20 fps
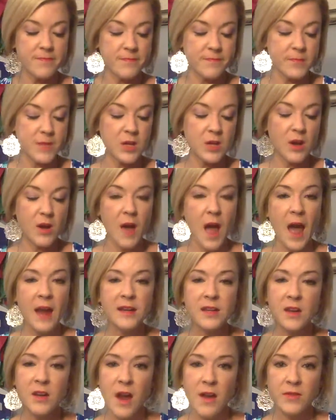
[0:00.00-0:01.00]
You know, I
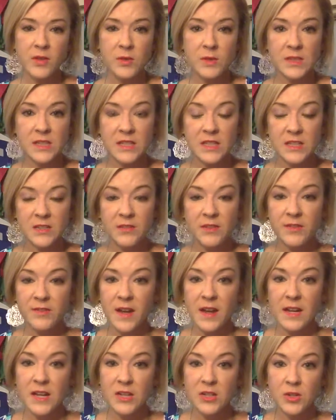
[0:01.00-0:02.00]
know everyone's in a different
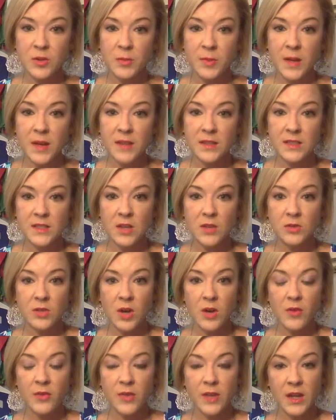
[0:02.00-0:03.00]
financial place, so
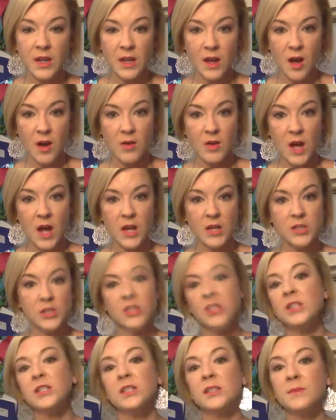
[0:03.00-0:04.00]
don't think, oh gosh,
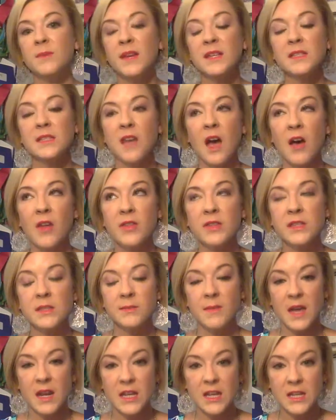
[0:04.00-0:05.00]
she just makes all this
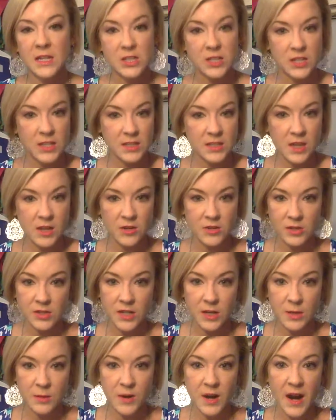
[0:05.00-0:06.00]
money and she doesn't
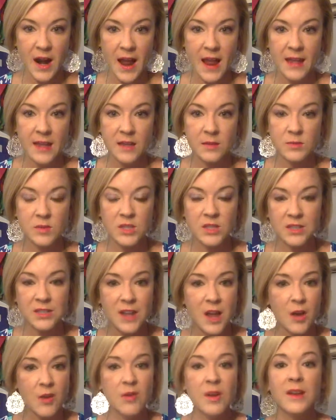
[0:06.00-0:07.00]
understand where I am. Just
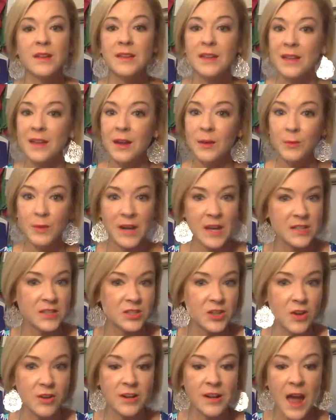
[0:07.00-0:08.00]
know, again, when I
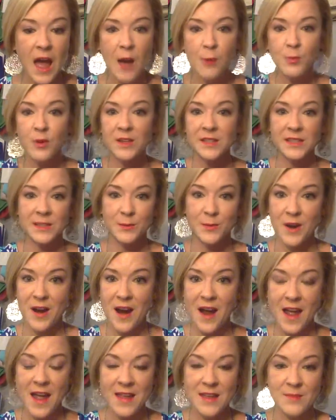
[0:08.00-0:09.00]
started, I wasn't where
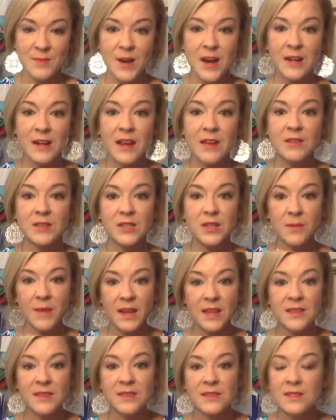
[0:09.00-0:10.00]
I am right now, and so
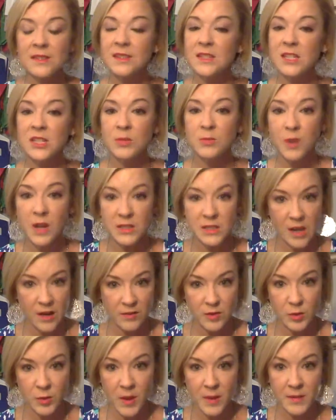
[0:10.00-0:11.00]
making this decision was
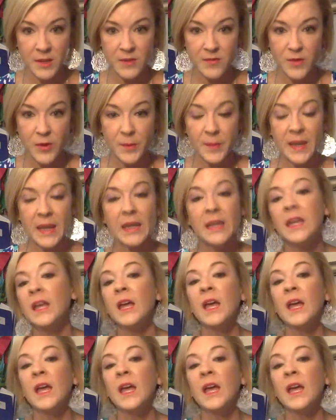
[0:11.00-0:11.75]
overwhelming for me.